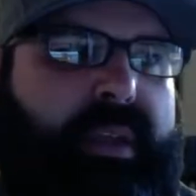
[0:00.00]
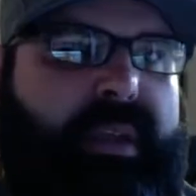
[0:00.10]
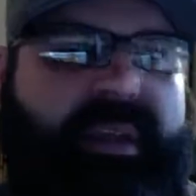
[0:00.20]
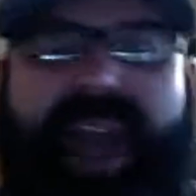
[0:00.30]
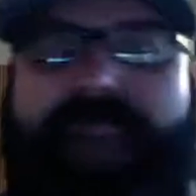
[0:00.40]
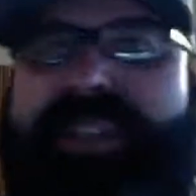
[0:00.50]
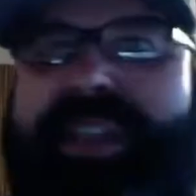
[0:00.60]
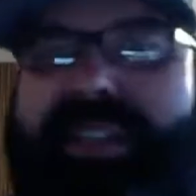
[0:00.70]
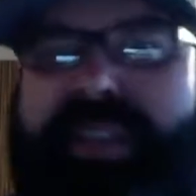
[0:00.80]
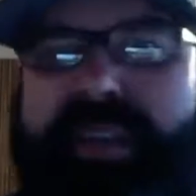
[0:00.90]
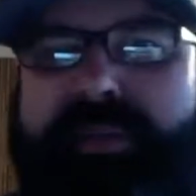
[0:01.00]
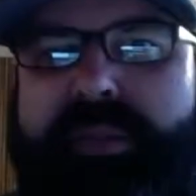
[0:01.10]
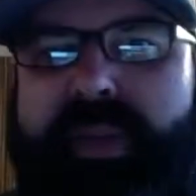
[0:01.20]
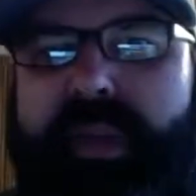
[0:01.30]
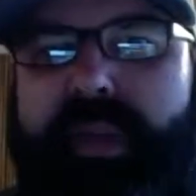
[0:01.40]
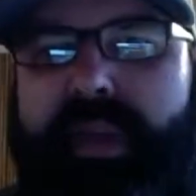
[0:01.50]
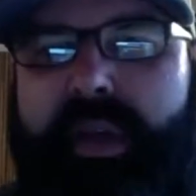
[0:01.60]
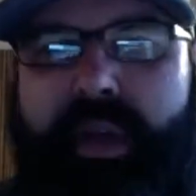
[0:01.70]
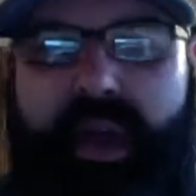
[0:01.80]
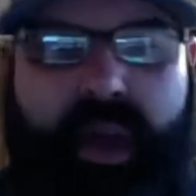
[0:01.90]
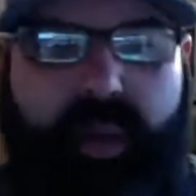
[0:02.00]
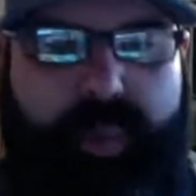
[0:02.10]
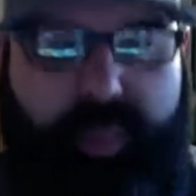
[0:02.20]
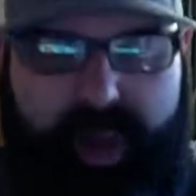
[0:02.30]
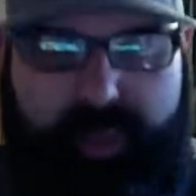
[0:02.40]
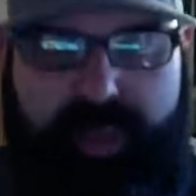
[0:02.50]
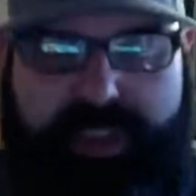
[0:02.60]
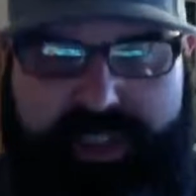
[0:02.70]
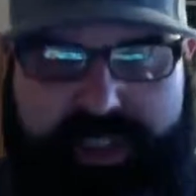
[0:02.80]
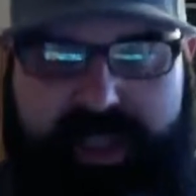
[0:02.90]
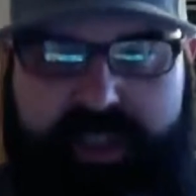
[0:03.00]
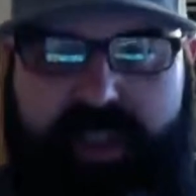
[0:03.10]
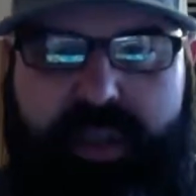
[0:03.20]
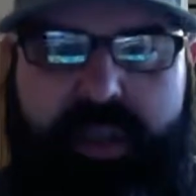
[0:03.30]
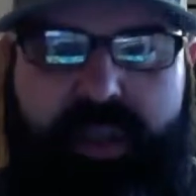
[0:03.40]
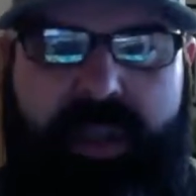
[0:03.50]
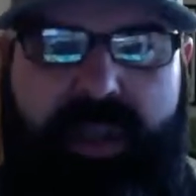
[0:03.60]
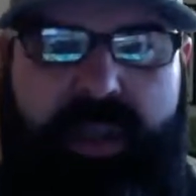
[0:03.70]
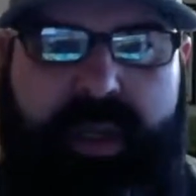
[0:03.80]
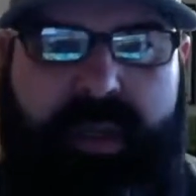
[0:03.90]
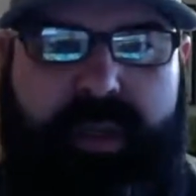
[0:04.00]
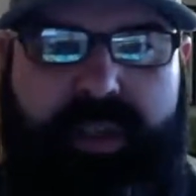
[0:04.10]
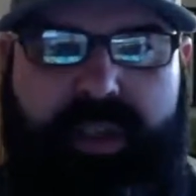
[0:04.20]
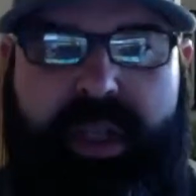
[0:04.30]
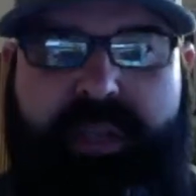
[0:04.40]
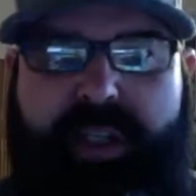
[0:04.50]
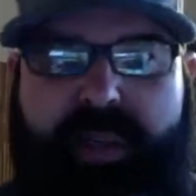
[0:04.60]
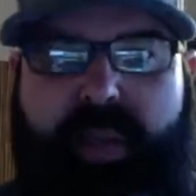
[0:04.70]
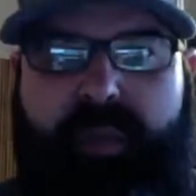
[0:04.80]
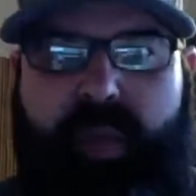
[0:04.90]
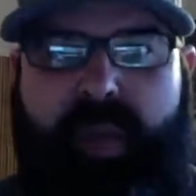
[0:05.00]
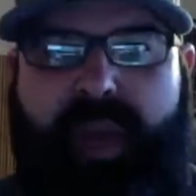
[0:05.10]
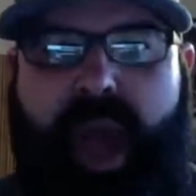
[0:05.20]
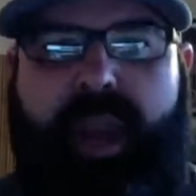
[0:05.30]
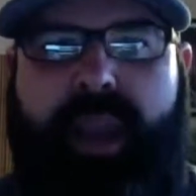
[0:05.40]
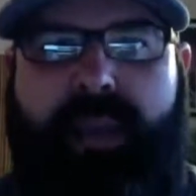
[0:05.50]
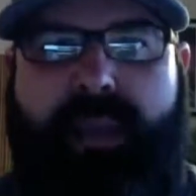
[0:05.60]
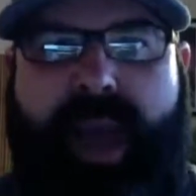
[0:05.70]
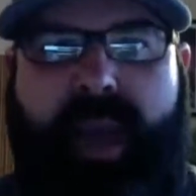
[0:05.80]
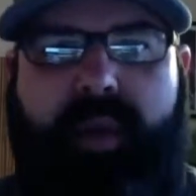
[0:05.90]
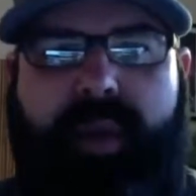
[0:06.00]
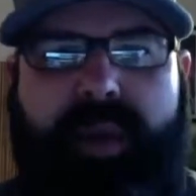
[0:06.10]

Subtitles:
time sensitive. We pretty much stick to just the movie we're talking about.